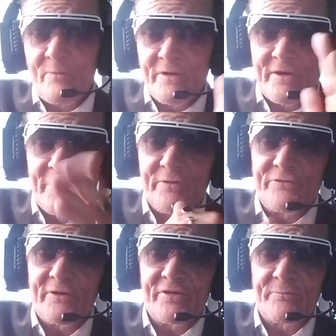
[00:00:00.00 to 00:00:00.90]
with a no
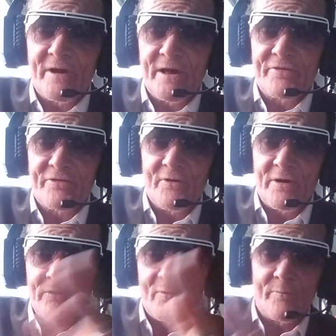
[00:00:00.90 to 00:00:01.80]
trespass
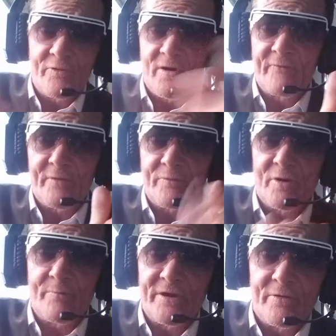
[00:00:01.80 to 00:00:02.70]
sign or private
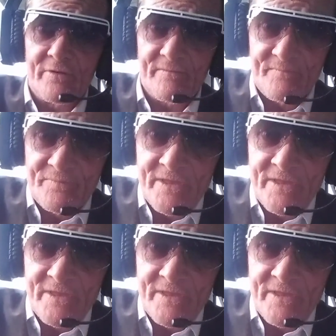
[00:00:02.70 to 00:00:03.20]
property on it.